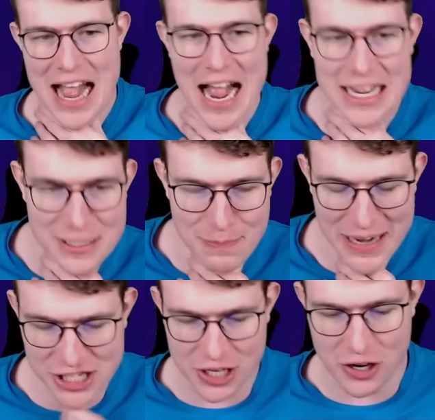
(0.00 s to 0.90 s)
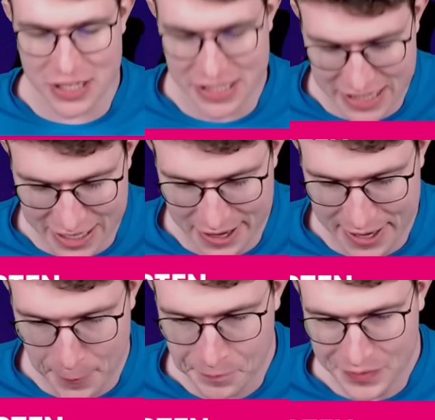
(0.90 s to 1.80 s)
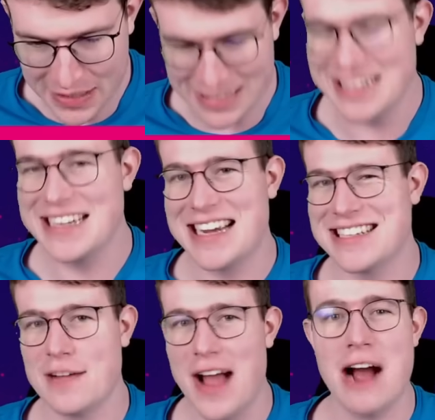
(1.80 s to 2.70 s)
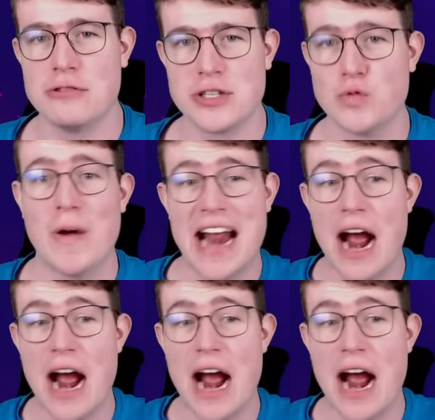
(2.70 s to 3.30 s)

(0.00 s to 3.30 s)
Especially considering that he doesn't have arrows, right?